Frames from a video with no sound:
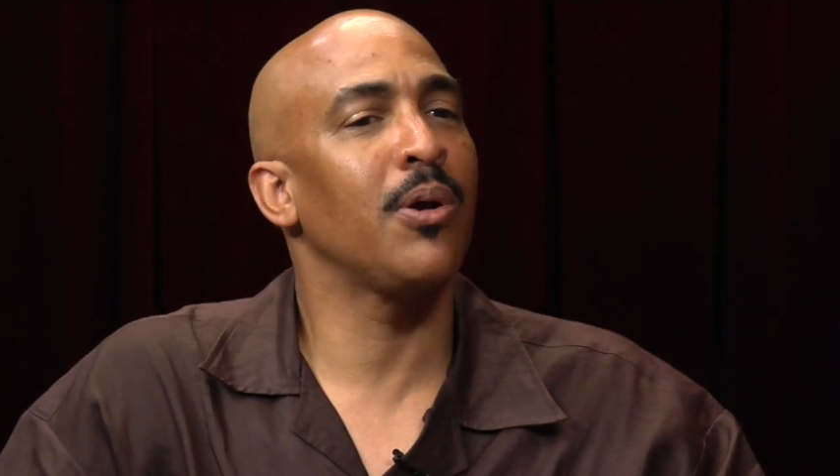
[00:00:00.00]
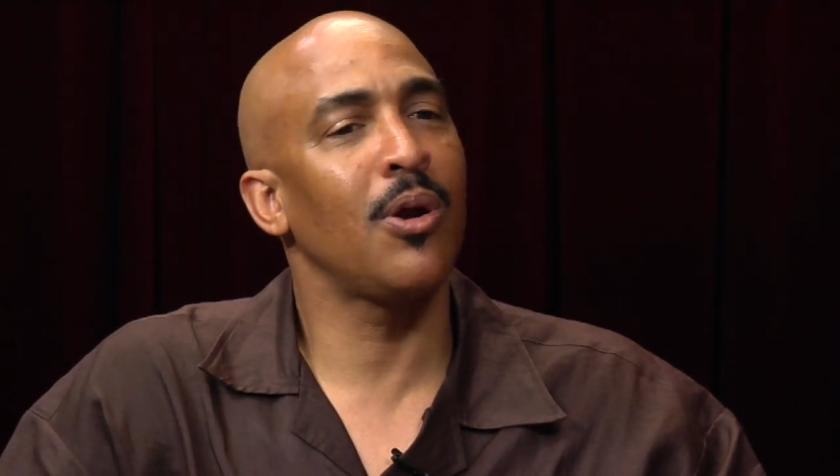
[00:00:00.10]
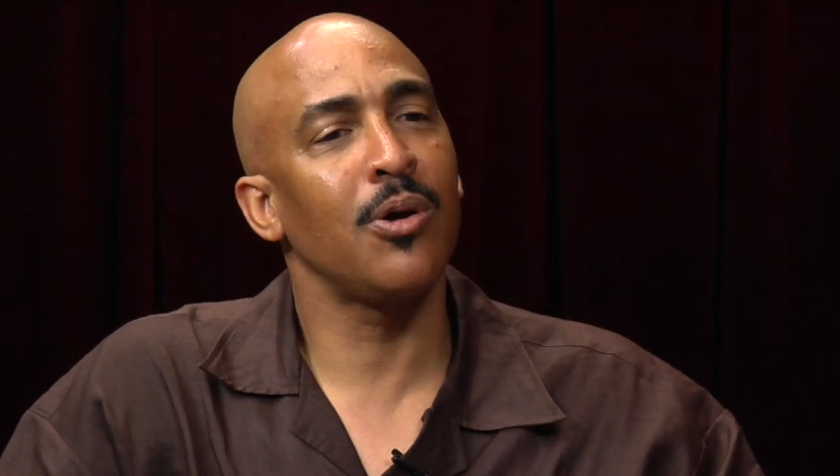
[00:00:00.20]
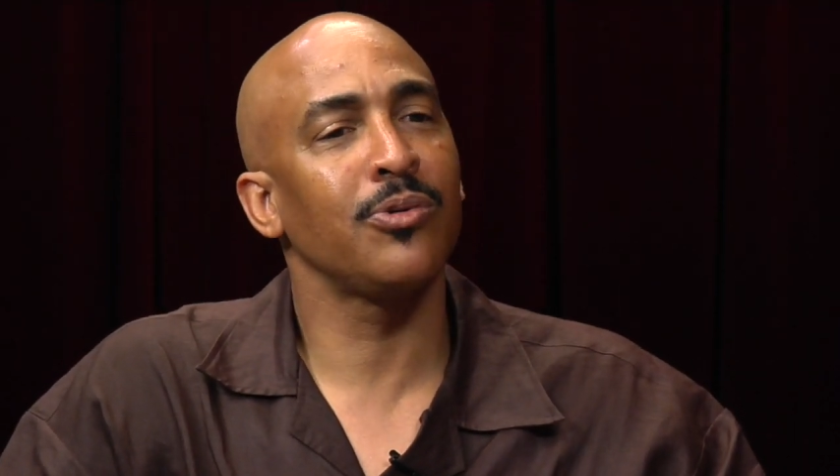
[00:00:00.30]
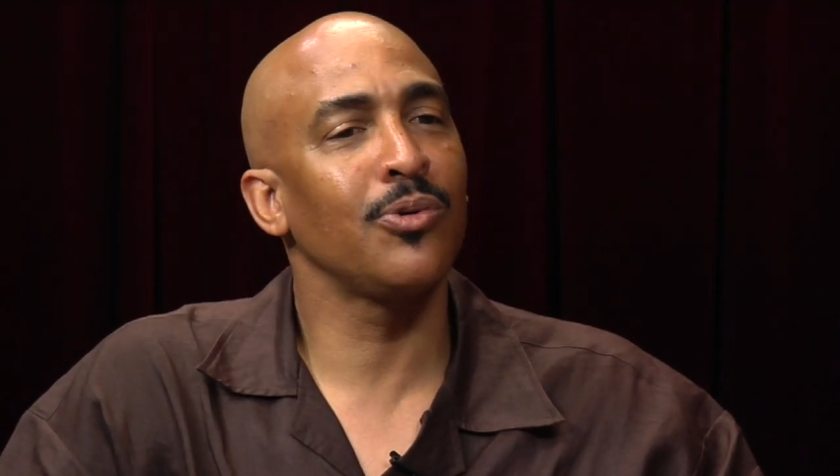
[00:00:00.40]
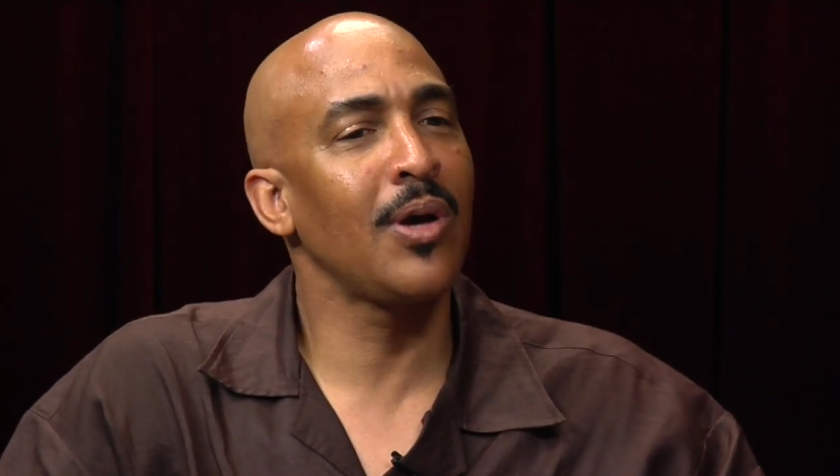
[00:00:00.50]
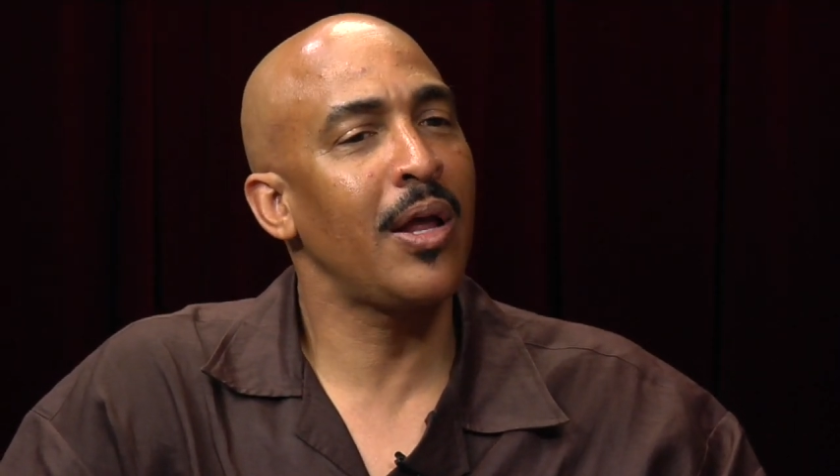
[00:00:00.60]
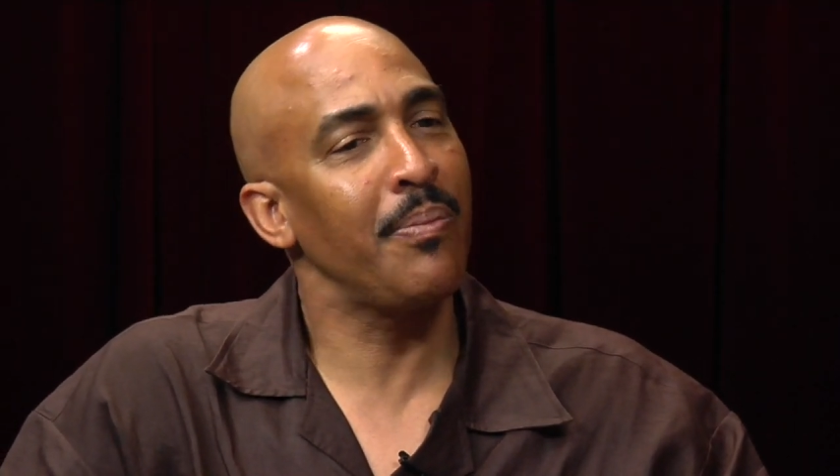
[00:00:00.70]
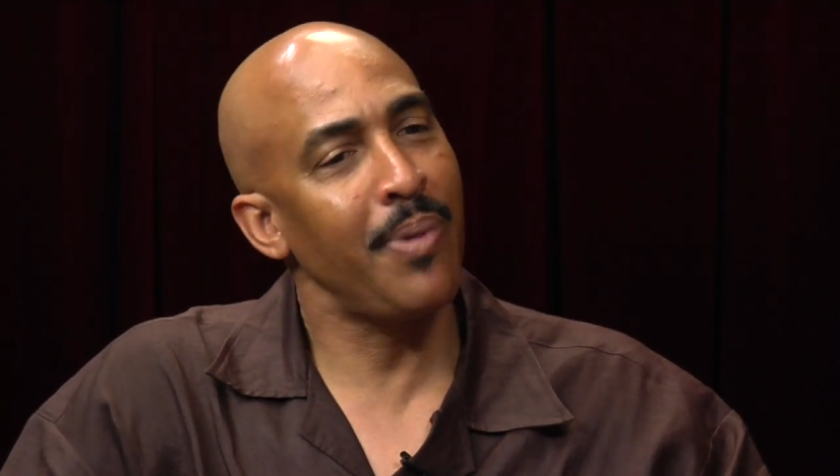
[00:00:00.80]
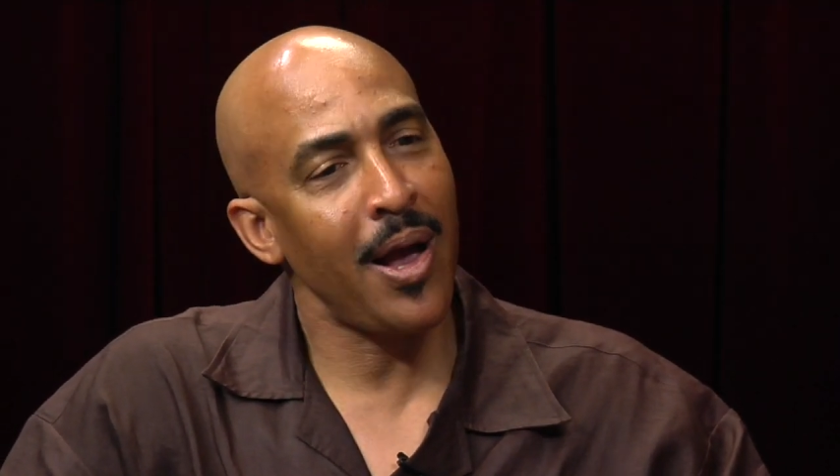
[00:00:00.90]
but also
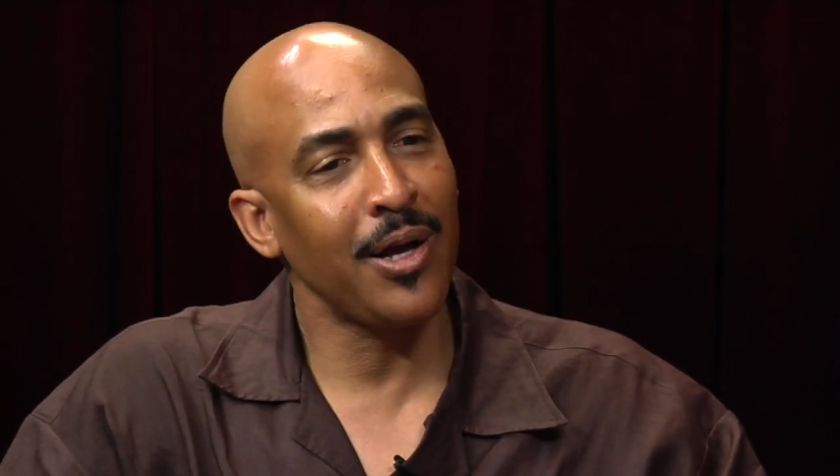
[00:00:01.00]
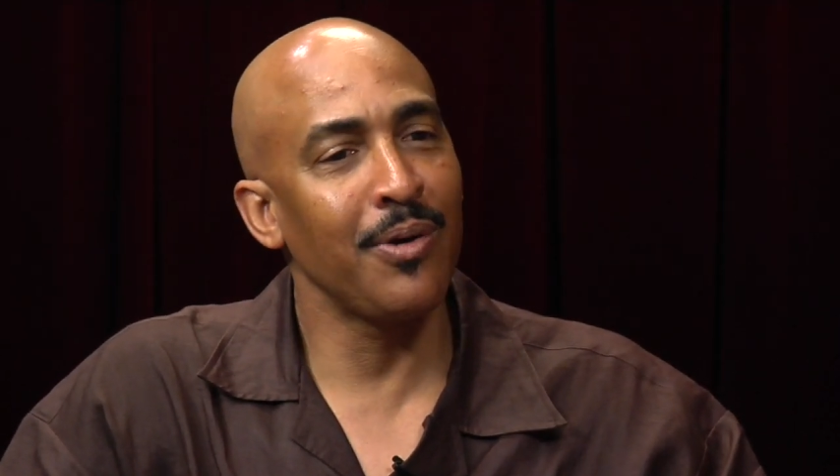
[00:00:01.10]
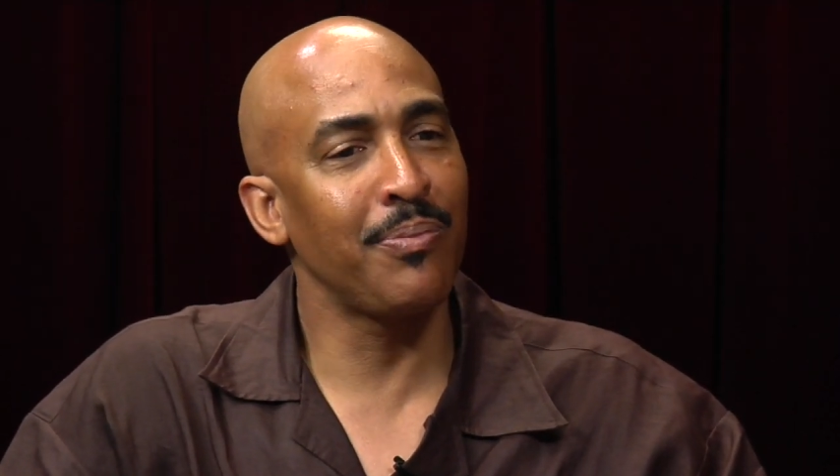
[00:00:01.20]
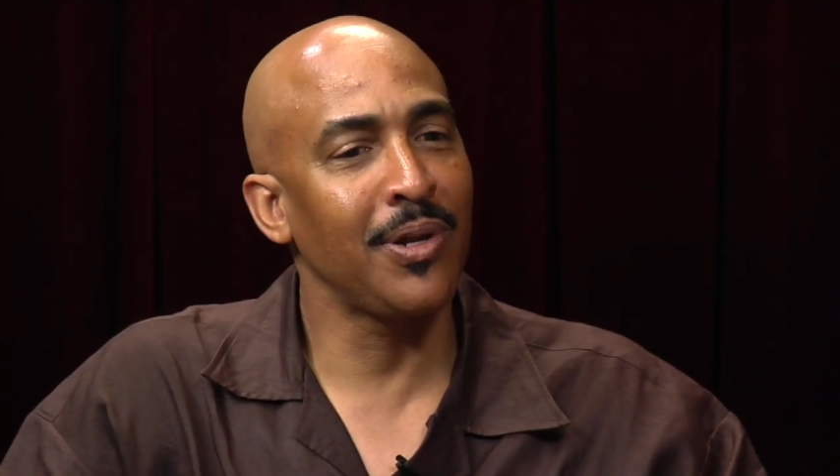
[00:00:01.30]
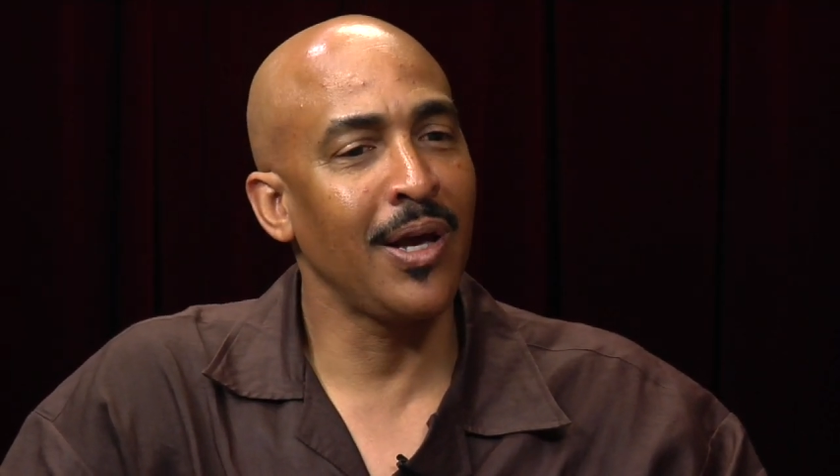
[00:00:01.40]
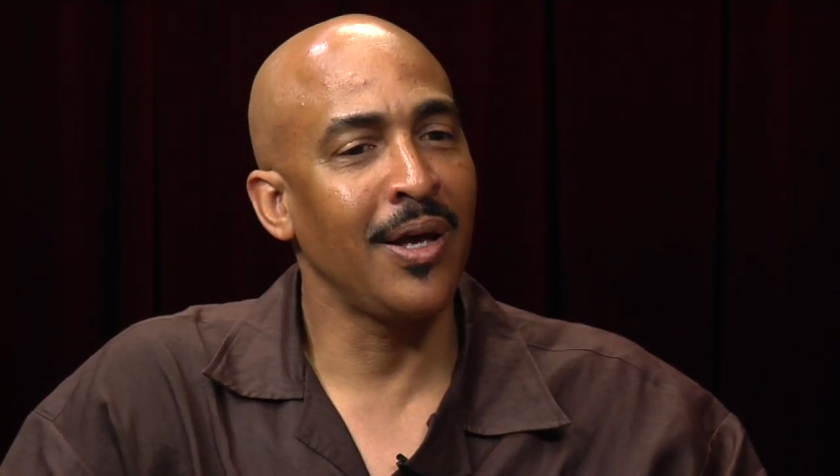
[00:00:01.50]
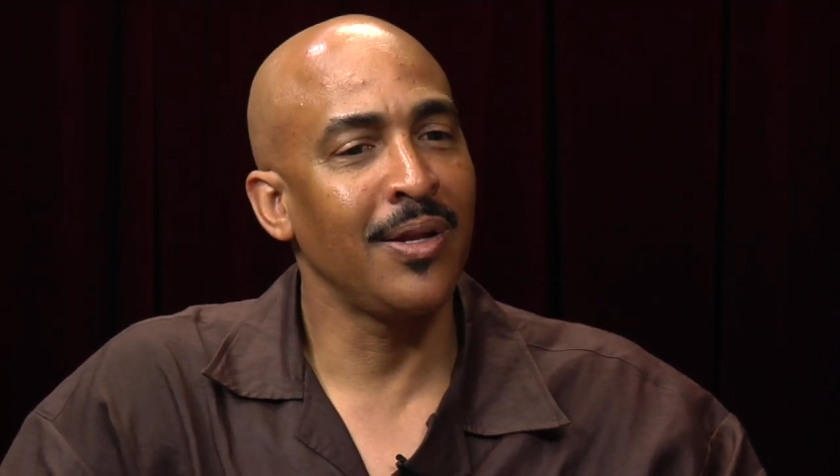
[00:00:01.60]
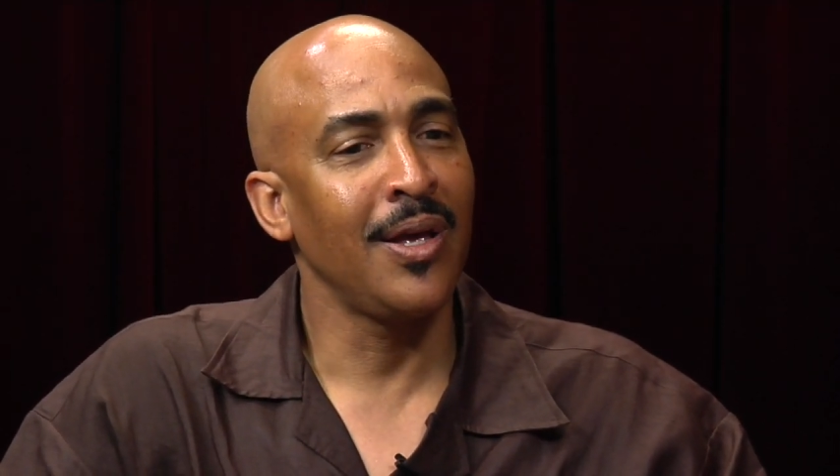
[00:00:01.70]
got a backup plan.